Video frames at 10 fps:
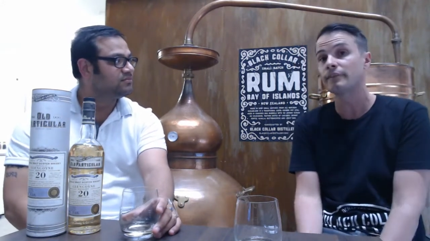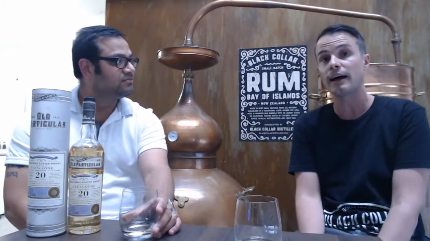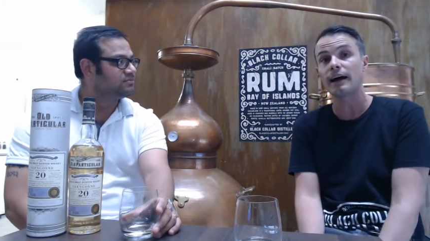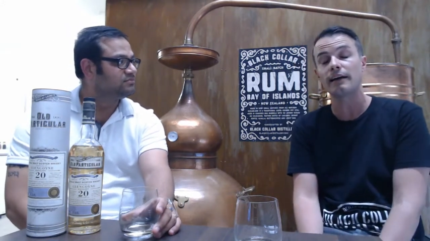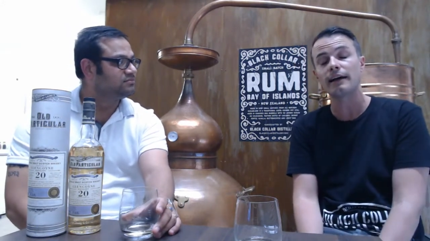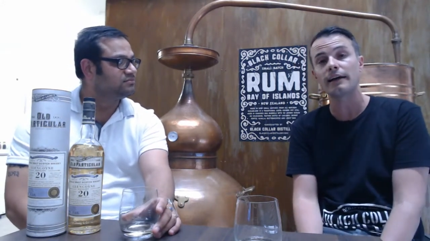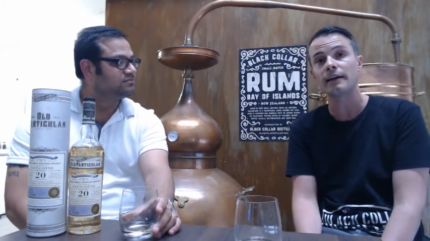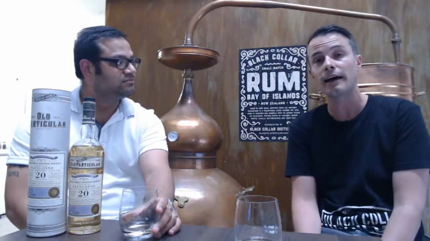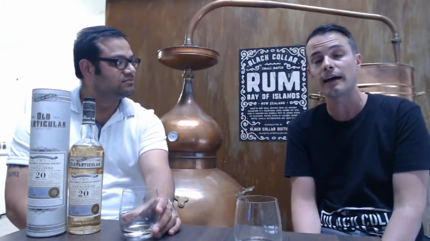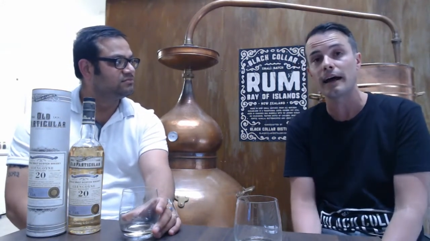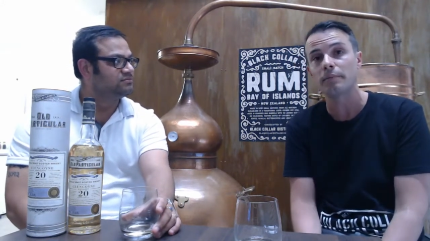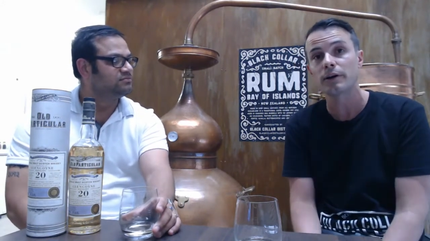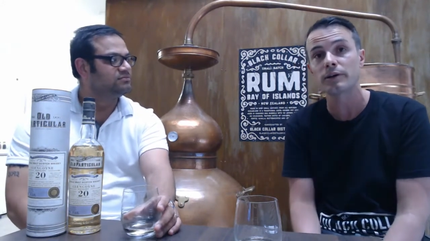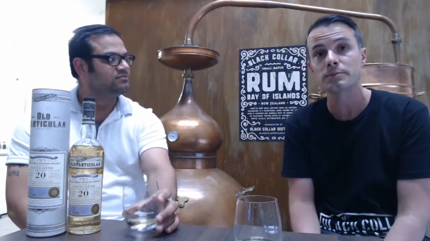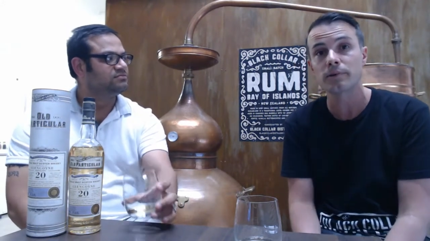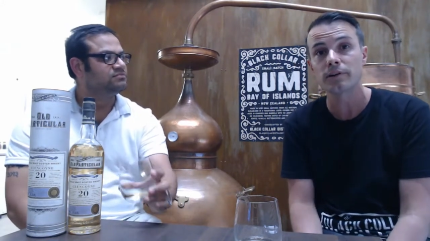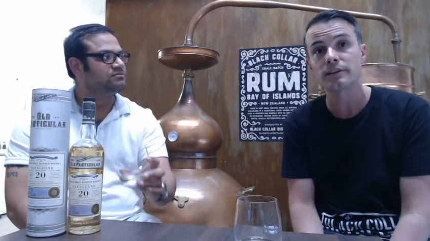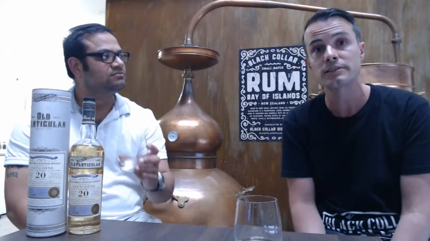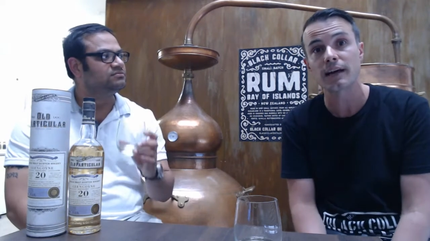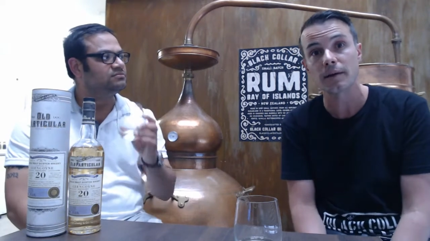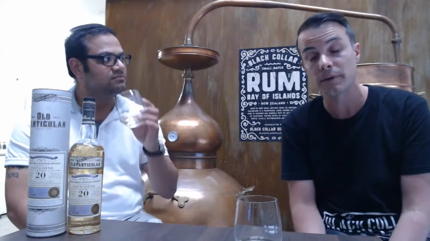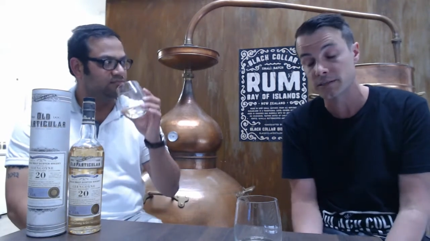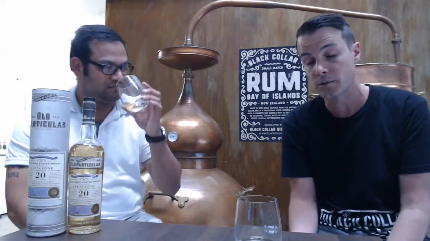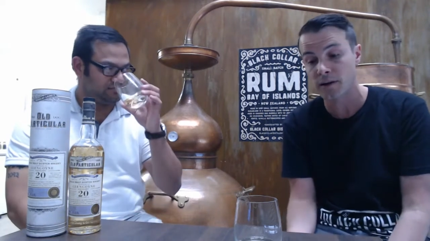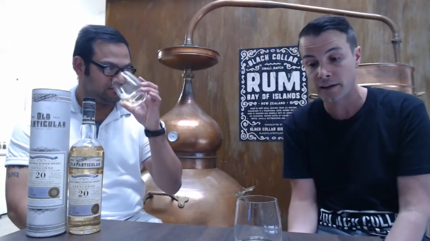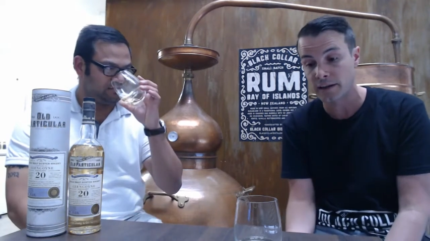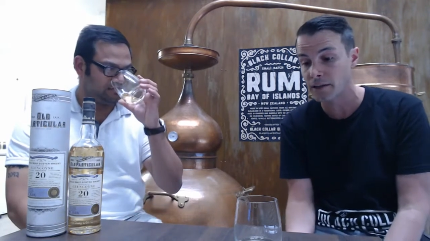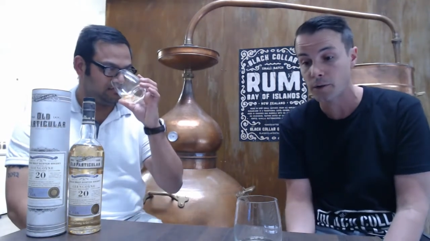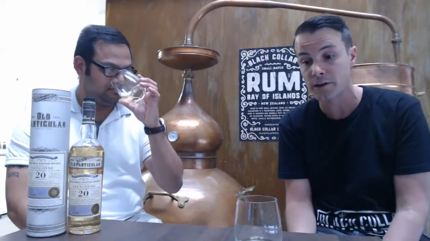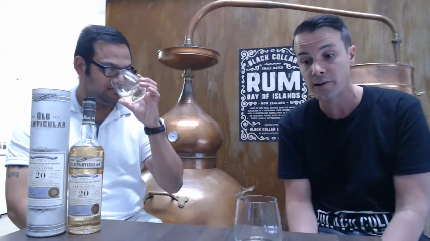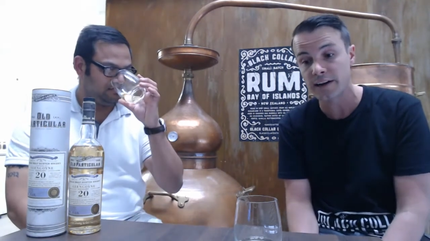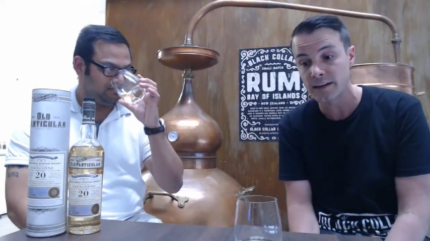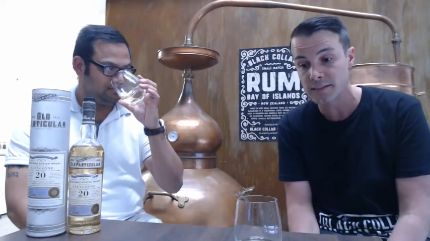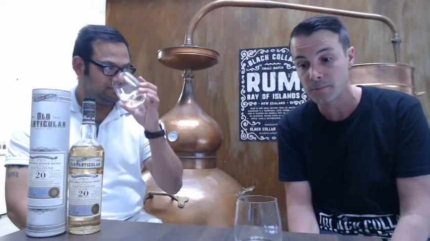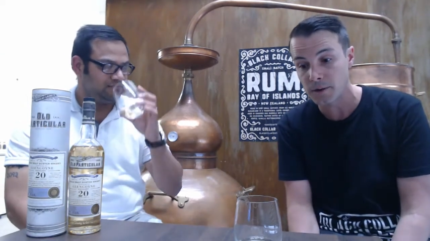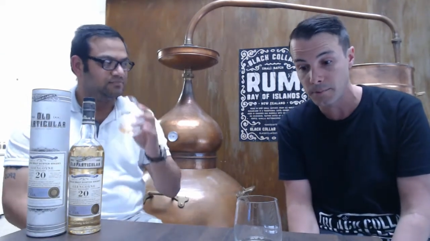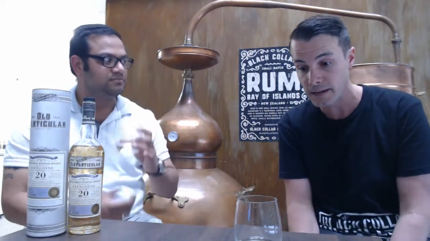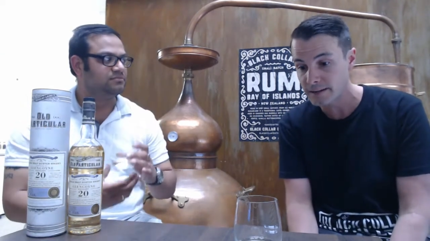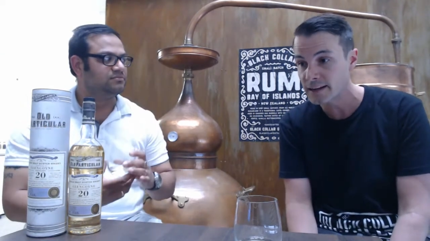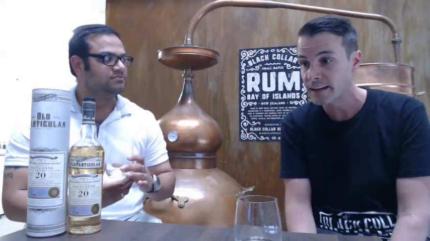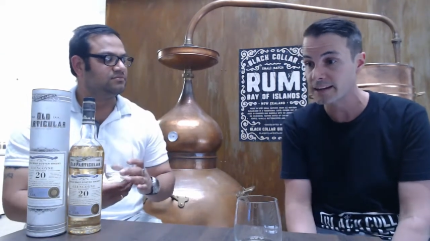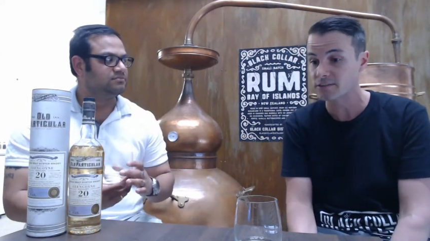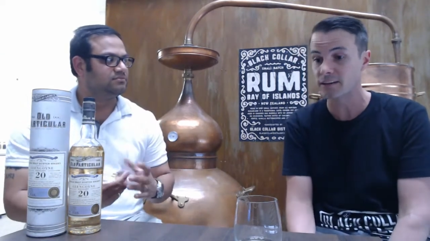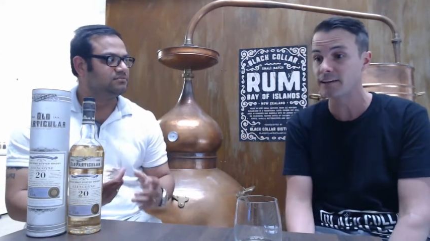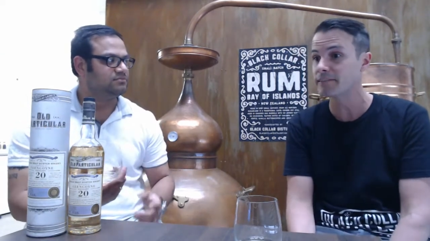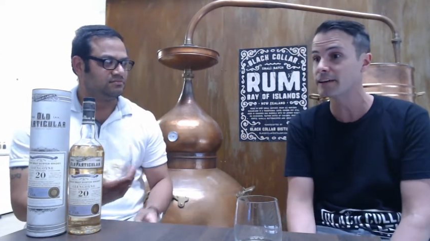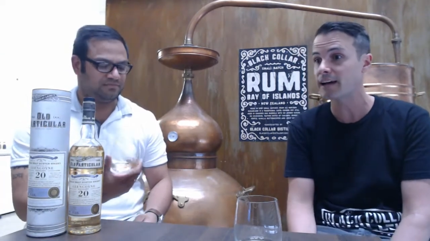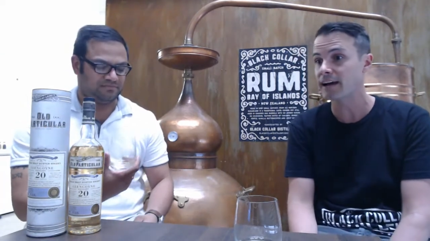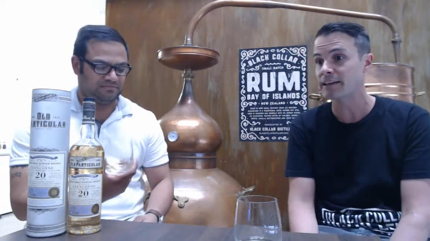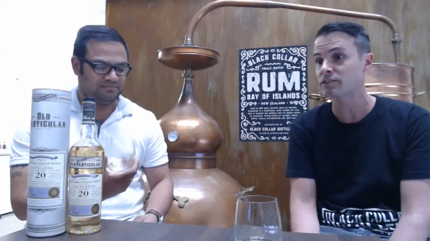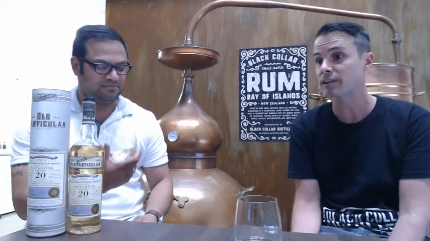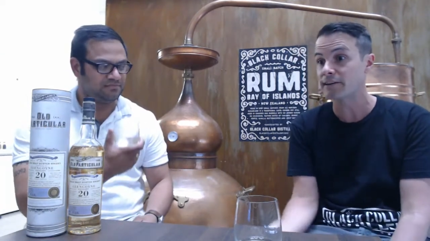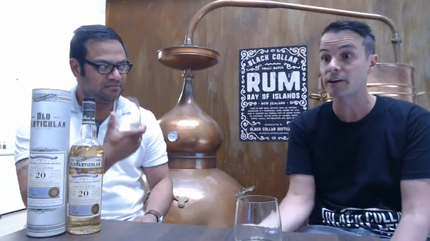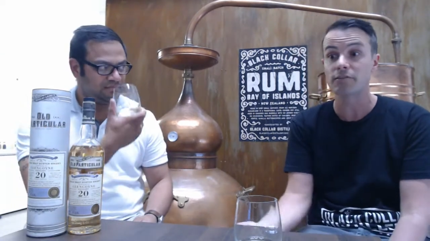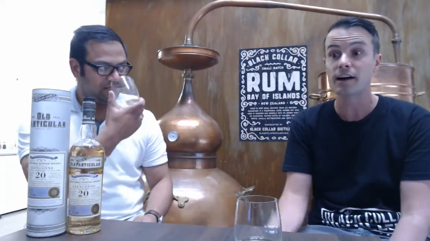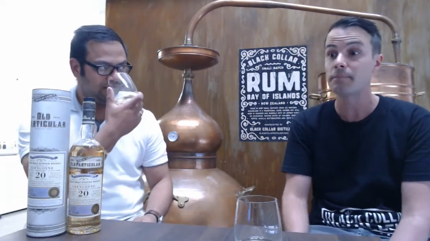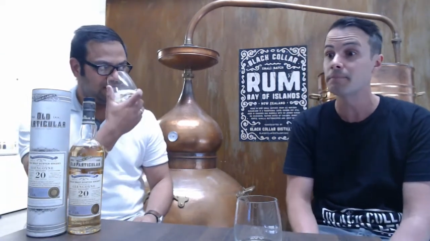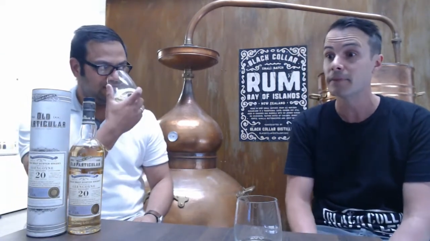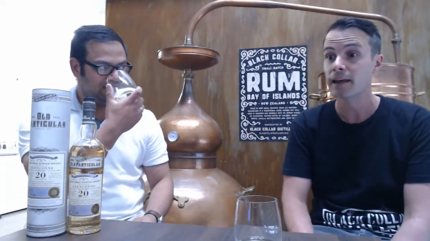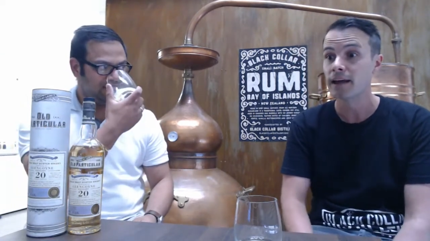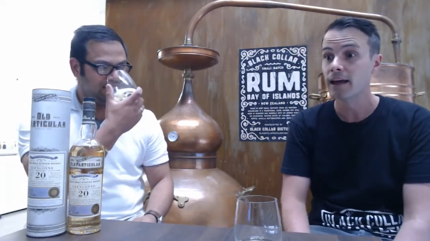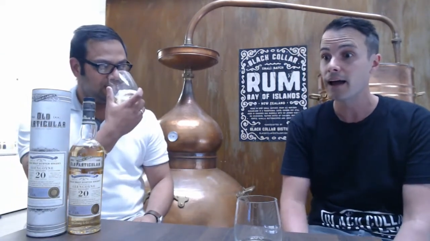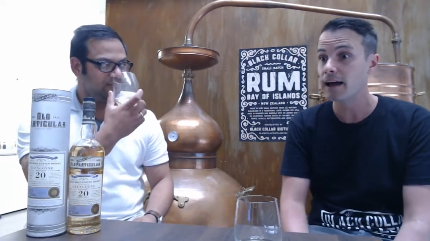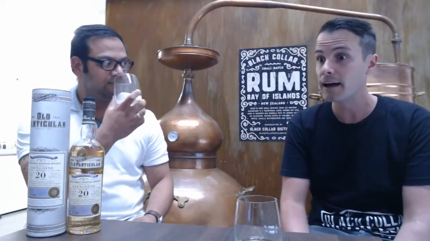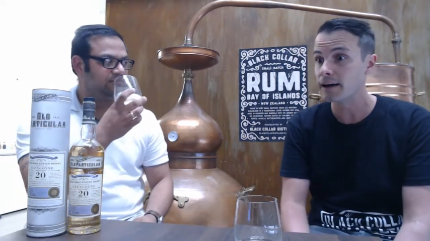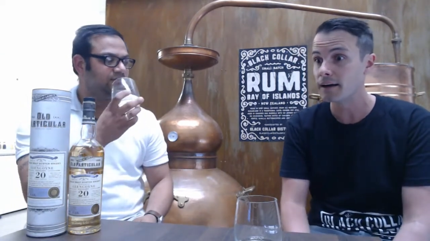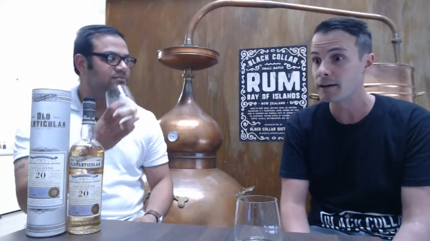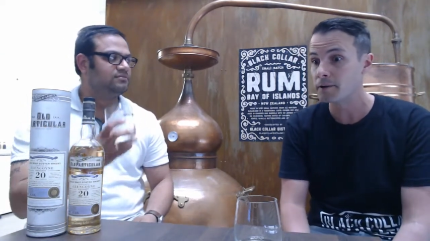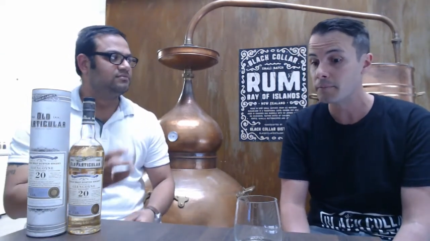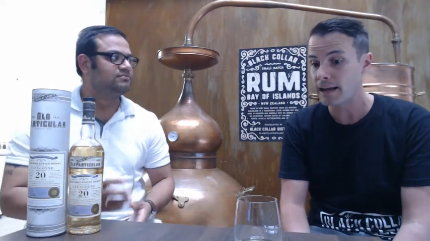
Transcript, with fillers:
Speaker 1: Uh, um, they were spirits. Um, it's you know they were great. It's in my blood. Yes, I love it. Yes, I love our rum. Um,